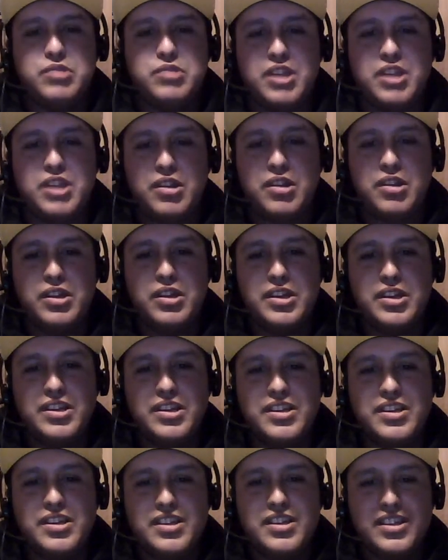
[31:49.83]
So the
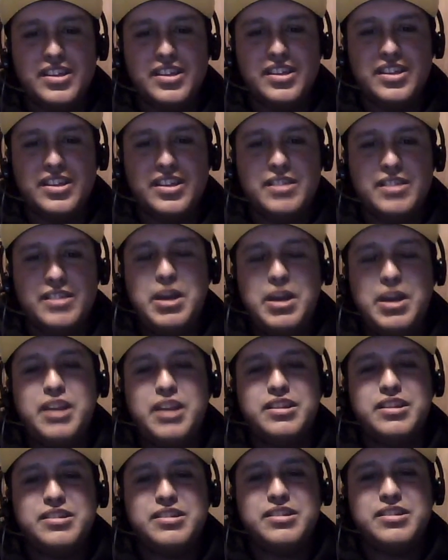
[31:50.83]
amount
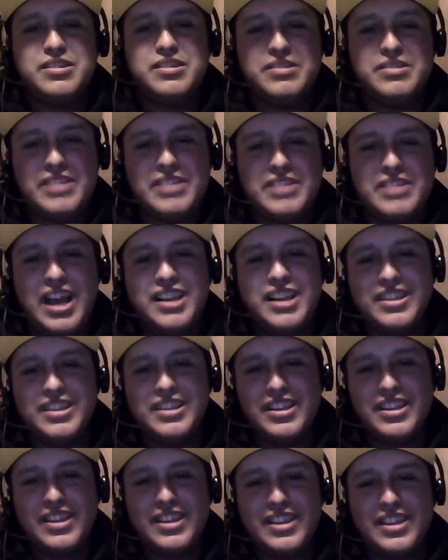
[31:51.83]
of
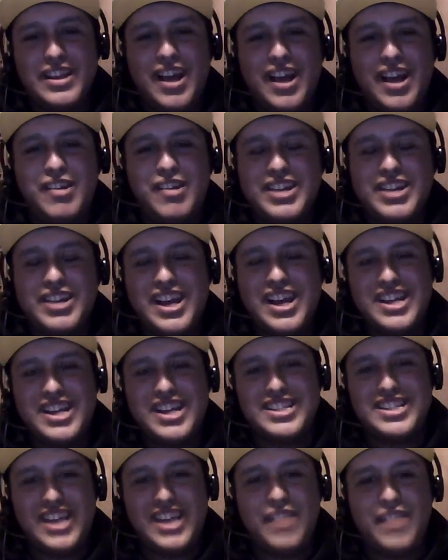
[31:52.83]
talent that the
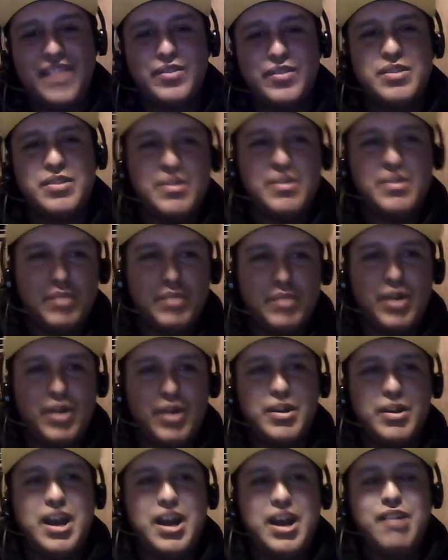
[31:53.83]
Hurricanes have, and
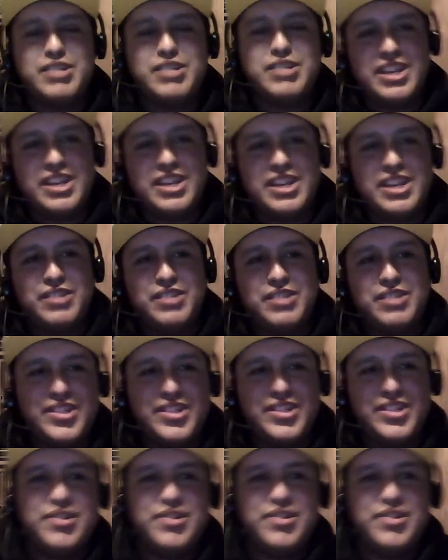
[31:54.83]
Perinara's out with
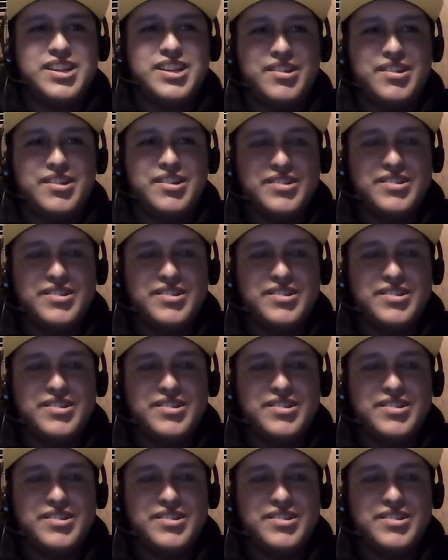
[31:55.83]
injury. So